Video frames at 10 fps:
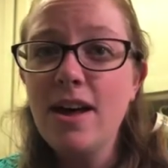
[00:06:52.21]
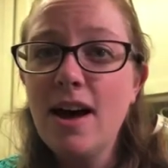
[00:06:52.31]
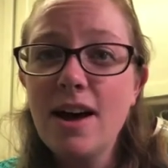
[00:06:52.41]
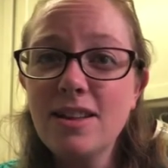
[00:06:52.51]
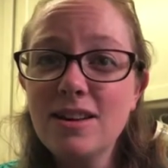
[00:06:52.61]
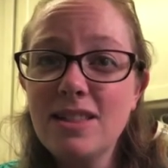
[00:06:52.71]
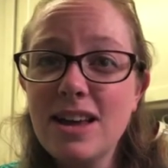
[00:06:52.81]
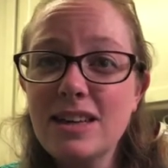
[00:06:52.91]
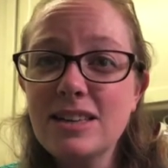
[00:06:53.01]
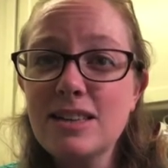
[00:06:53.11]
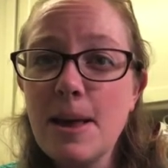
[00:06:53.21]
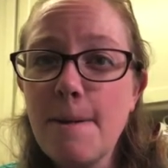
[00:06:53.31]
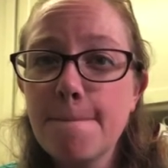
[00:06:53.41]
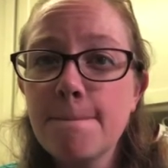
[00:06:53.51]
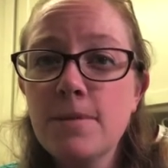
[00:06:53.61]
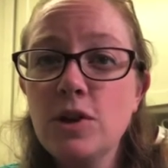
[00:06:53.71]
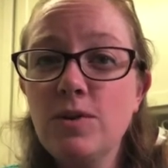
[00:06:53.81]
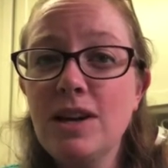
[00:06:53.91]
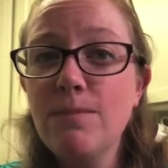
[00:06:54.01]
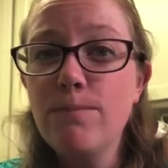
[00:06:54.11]
Other things, you
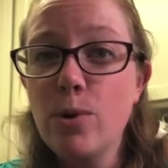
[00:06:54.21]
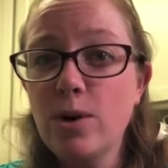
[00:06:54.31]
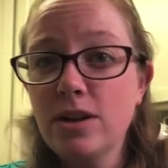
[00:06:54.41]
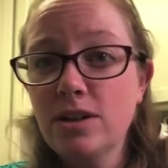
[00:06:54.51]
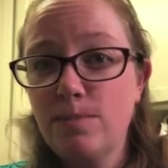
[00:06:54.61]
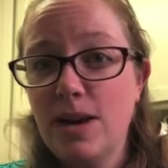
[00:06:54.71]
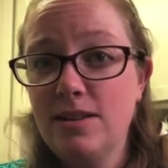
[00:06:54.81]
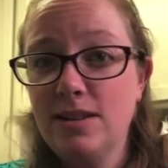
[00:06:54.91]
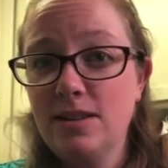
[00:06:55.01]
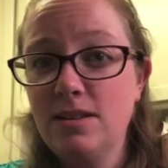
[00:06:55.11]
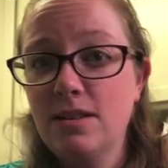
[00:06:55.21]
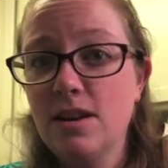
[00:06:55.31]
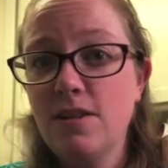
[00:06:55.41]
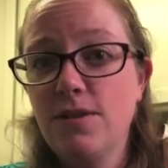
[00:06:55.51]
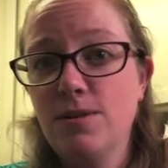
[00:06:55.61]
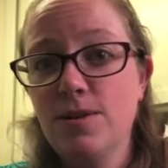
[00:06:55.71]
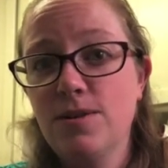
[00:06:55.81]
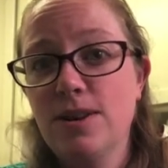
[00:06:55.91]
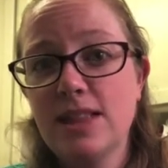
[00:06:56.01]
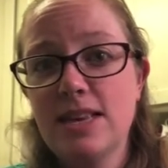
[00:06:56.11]
need more spices if you are
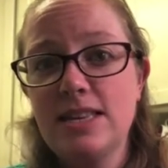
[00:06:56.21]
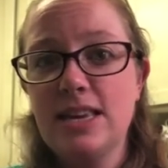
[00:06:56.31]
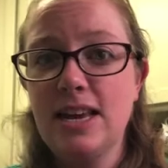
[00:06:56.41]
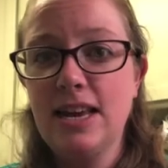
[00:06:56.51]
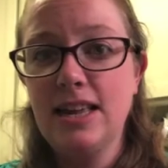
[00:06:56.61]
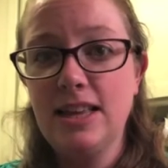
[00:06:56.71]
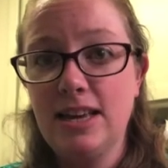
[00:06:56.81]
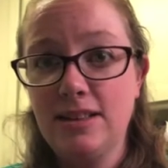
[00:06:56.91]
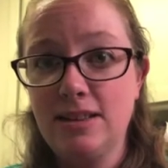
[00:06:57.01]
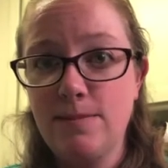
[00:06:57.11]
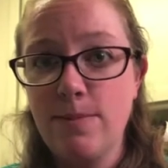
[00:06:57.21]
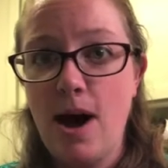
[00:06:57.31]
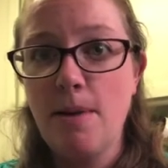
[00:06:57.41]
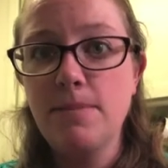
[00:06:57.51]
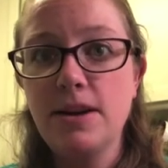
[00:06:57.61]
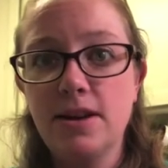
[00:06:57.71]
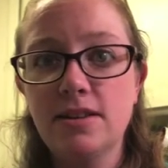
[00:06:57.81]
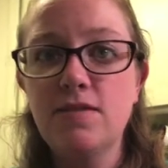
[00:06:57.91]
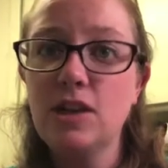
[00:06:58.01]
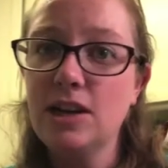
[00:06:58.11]
doing this in the Instant Pot. Because
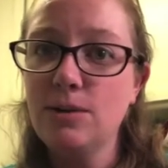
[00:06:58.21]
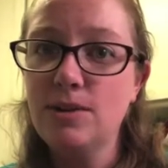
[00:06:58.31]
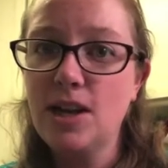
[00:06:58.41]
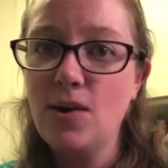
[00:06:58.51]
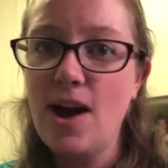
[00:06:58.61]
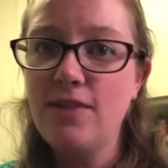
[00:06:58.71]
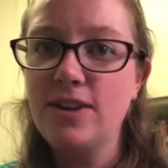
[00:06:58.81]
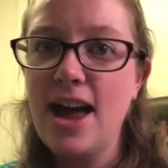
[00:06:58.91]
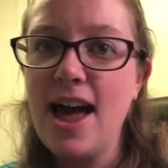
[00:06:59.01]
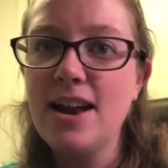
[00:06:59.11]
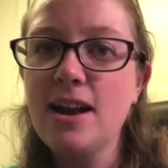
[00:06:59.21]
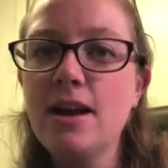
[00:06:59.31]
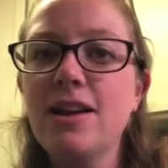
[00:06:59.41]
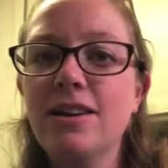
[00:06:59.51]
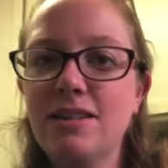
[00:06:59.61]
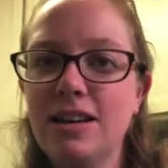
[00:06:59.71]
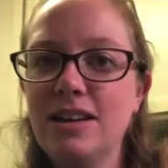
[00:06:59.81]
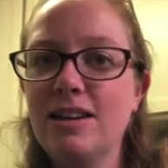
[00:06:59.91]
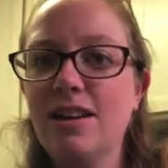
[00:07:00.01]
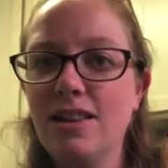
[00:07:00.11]
of the liquid that you have to add, you
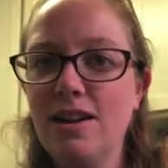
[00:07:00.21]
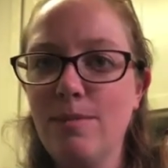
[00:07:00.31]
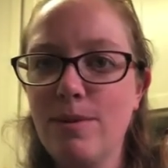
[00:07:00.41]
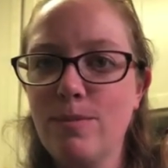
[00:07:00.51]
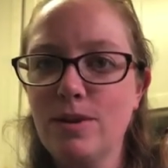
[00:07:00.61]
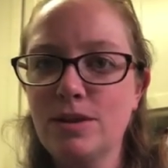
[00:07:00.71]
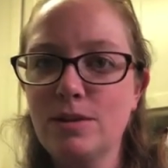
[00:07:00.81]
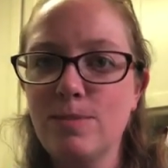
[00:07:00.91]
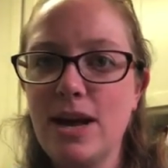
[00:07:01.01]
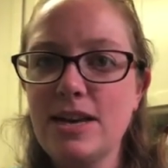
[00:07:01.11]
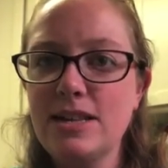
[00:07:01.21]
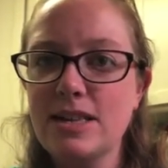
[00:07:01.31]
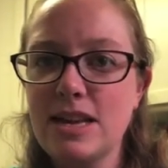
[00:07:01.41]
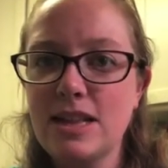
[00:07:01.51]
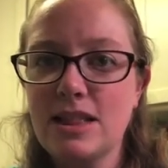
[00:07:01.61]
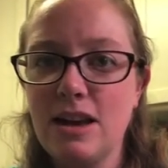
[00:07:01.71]
need a little bit more spice in